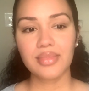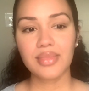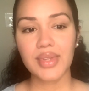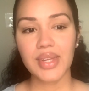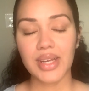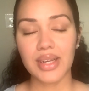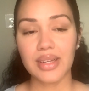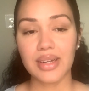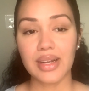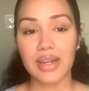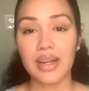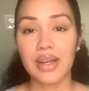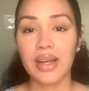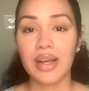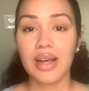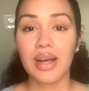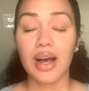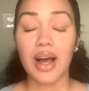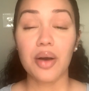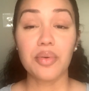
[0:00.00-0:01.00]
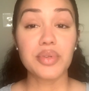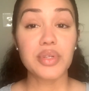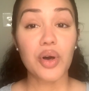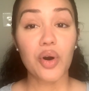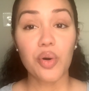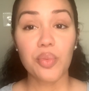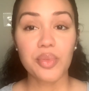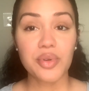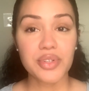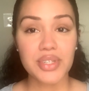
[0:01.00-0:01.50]
And I was
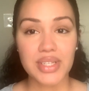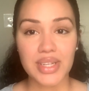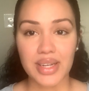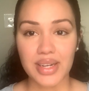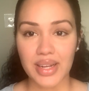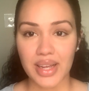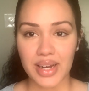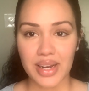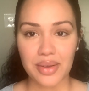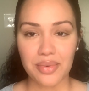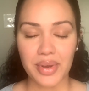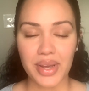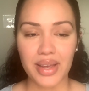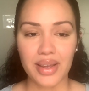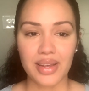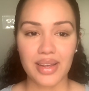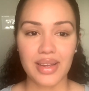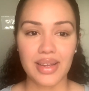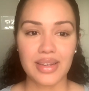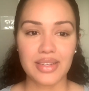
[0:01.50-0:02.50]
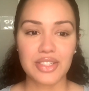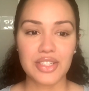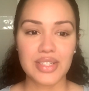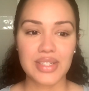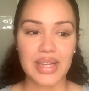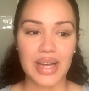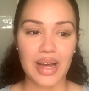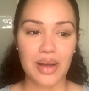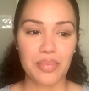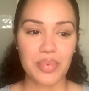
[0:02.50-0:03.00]
almost done anyway. It just
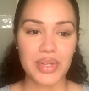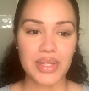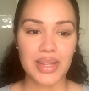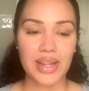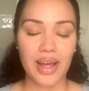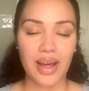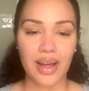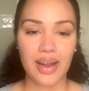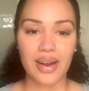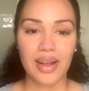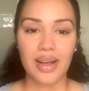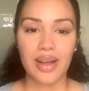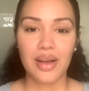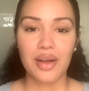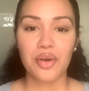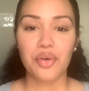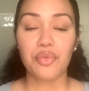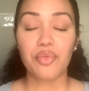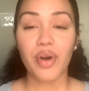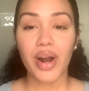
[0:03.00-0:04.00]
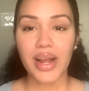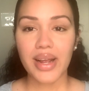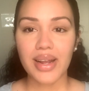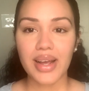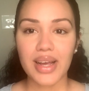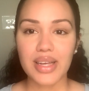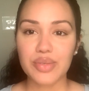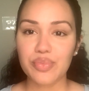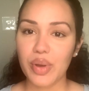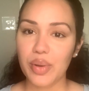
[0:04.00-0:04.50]
happened that right
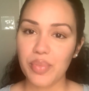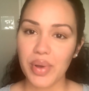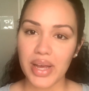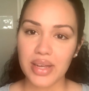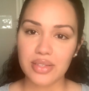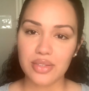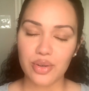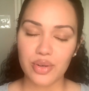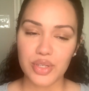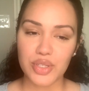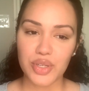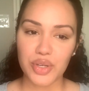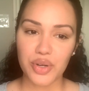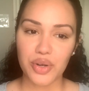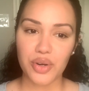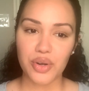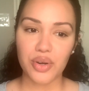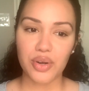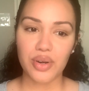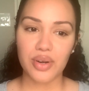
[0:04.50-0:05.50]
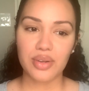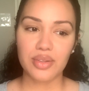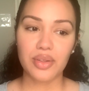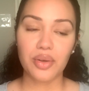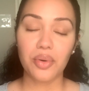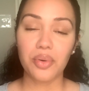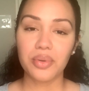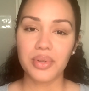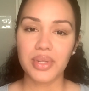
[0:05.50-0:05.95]
as my back started to hurt, the only